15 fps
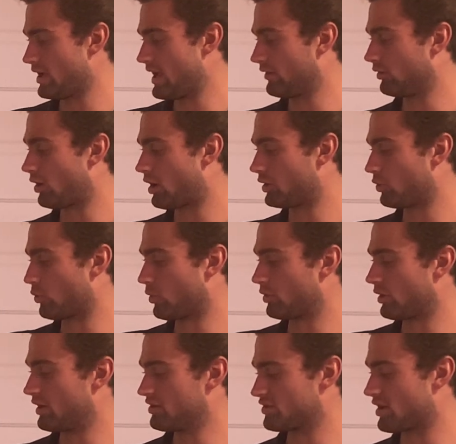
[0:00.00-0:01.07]
And law and
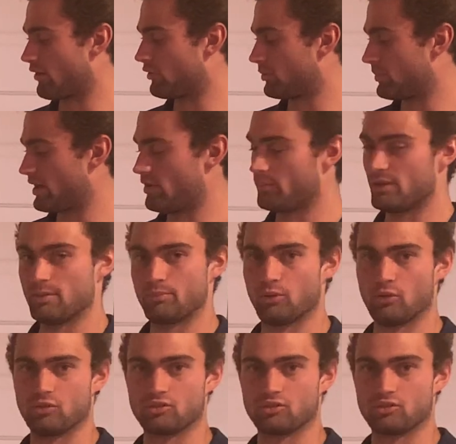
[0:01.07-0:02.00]
order is governed by the people,